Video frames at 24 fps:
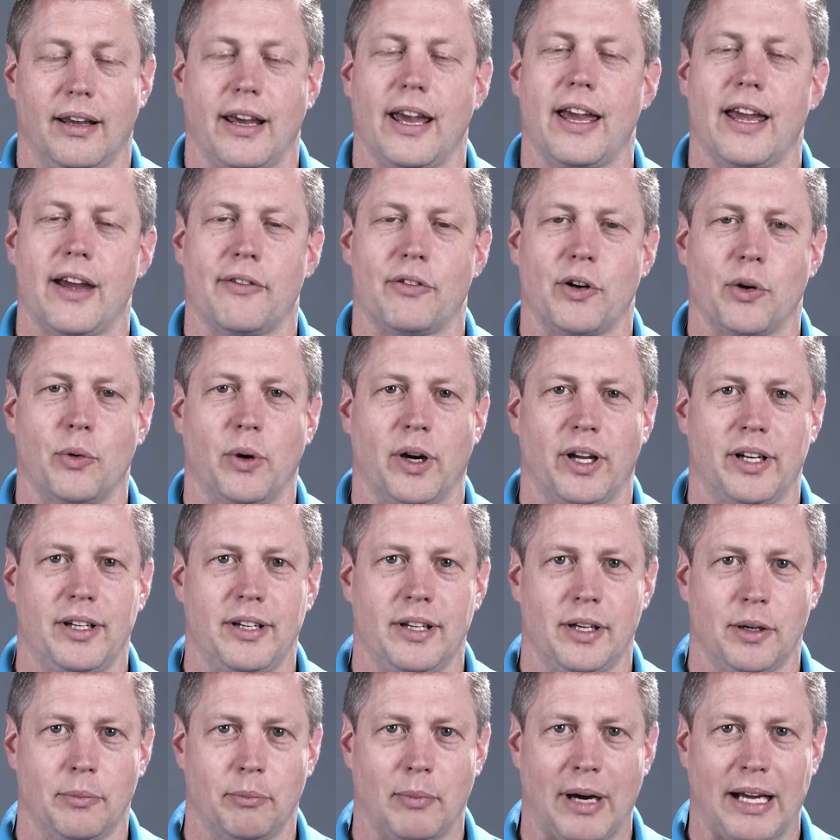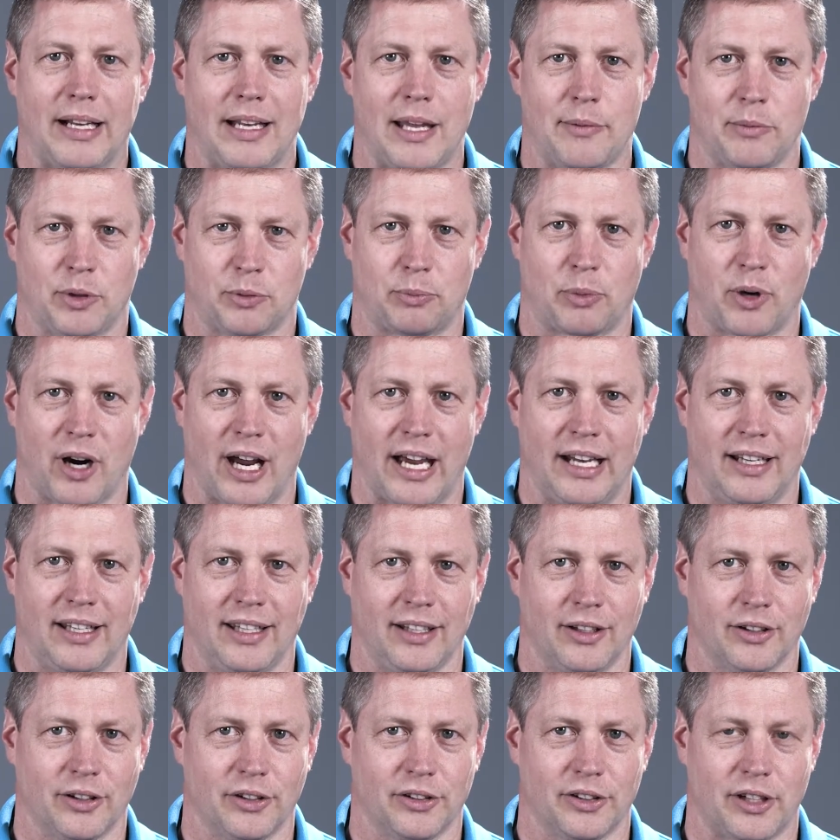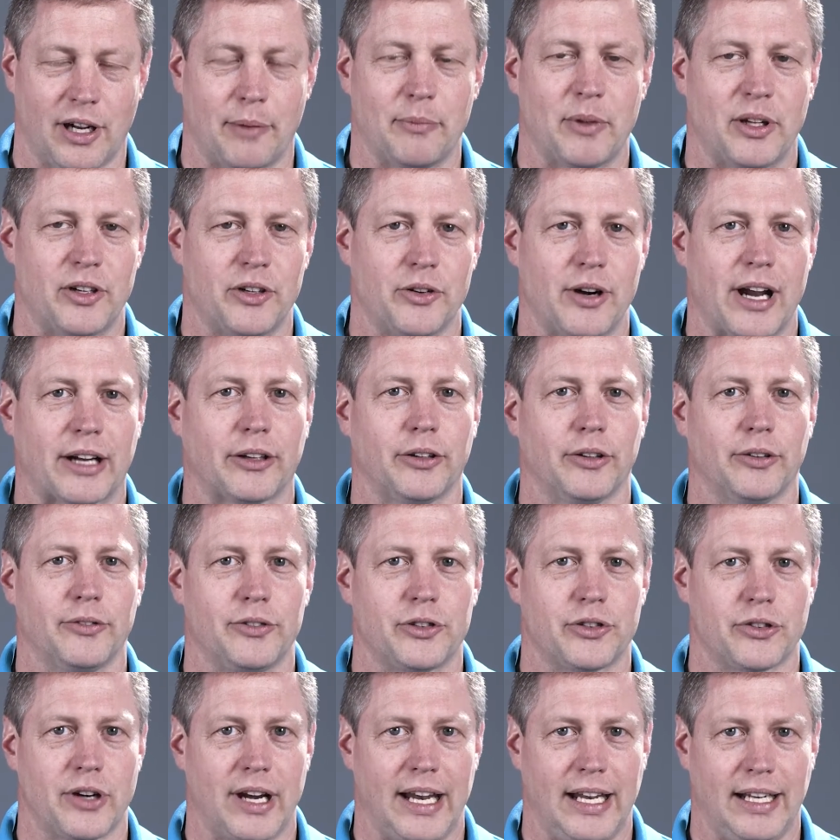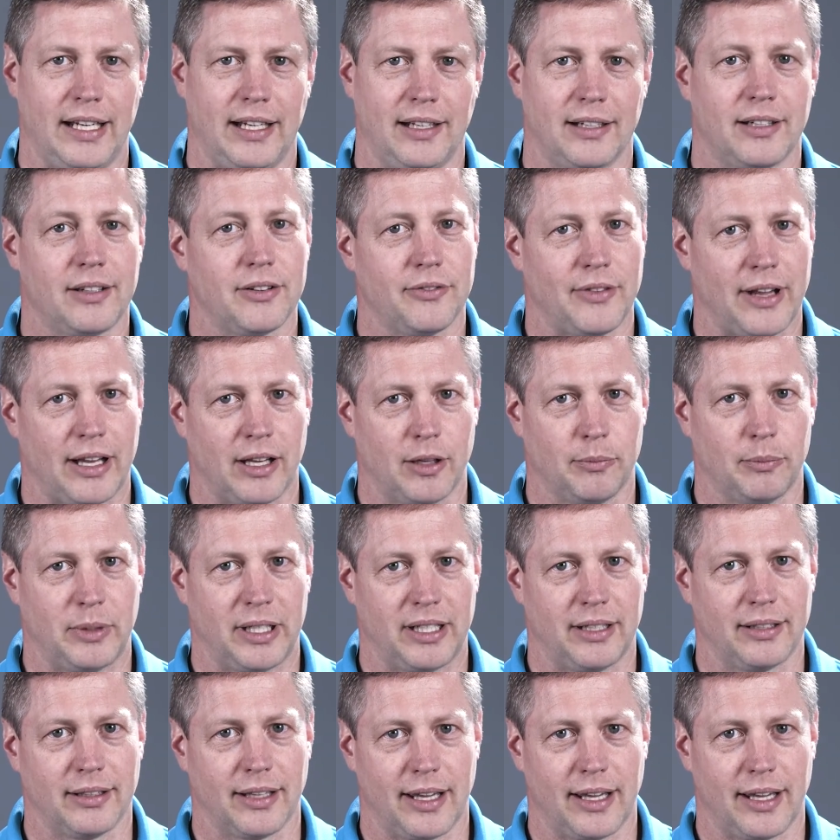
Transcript: Hey everyone, my name is Brian Ingles, and I'm the Director of Training and Development at